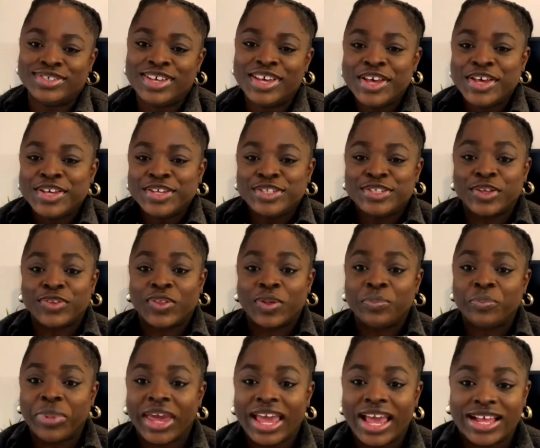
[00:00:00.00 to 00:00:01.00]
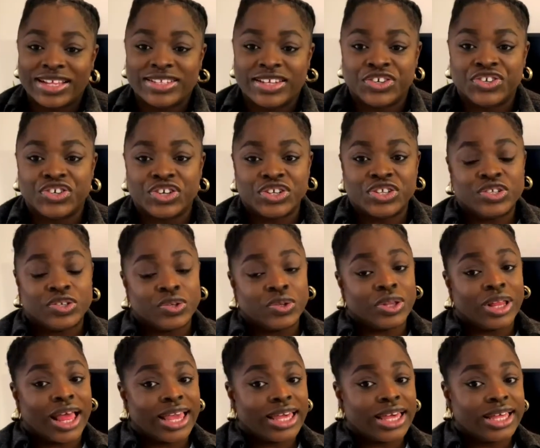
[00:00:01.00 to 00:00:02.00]
So they pay attention
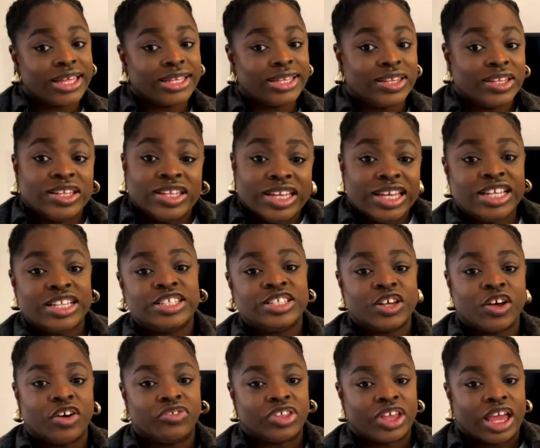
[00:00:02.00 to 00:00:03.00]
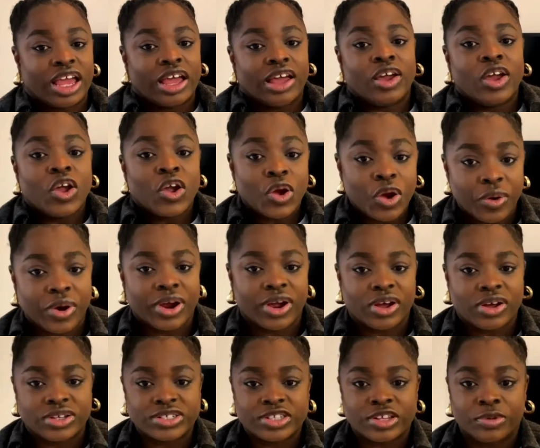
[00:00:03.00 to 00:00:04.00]
to the needs of their current
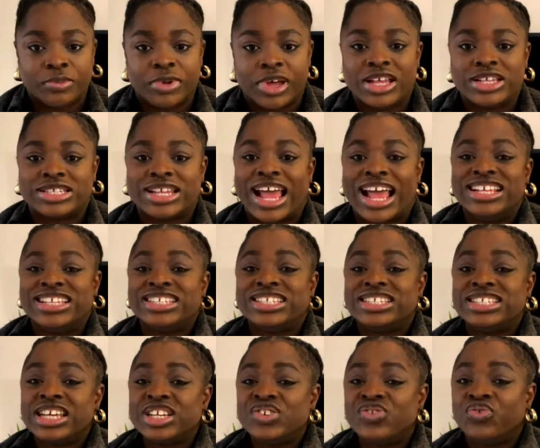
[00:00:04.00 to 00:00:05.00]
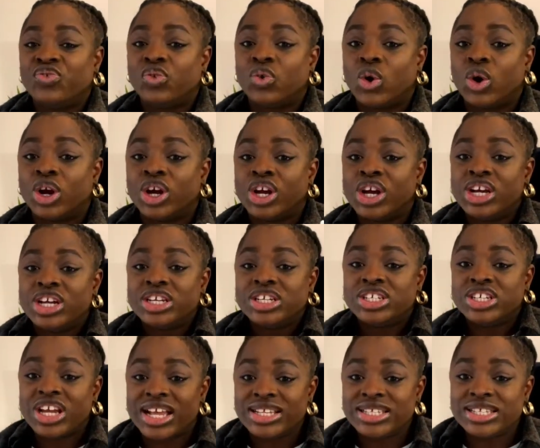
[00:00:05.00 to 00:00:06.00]
customers and search for
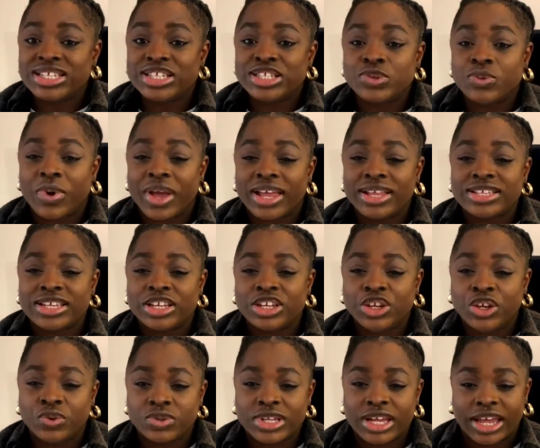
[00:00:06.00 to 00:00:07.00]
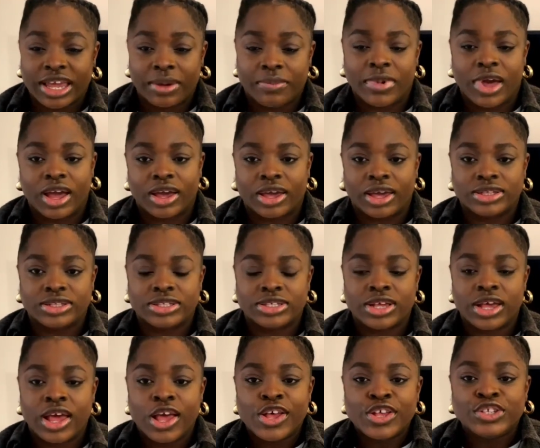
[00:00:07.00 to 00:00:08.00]
chances to enter new target markets.
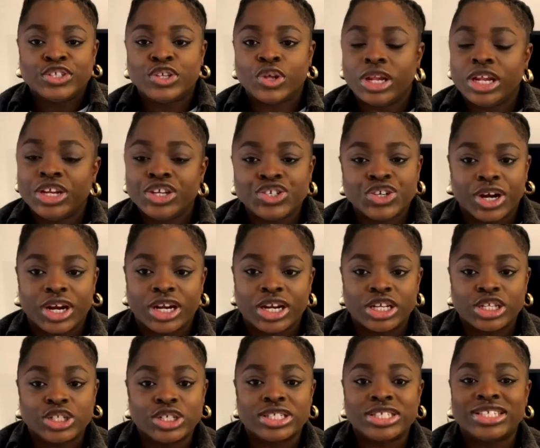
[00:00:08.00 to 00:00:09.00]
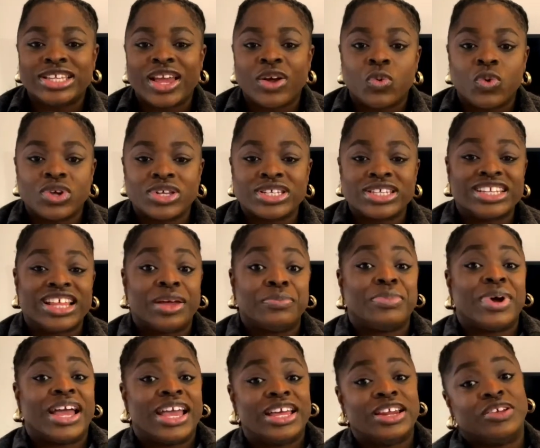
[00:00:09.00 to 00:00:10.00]
So literally, to stay one step
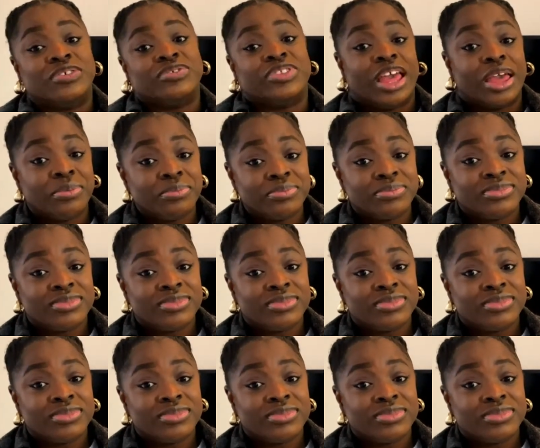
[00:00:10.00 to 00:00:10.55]
ahead of them,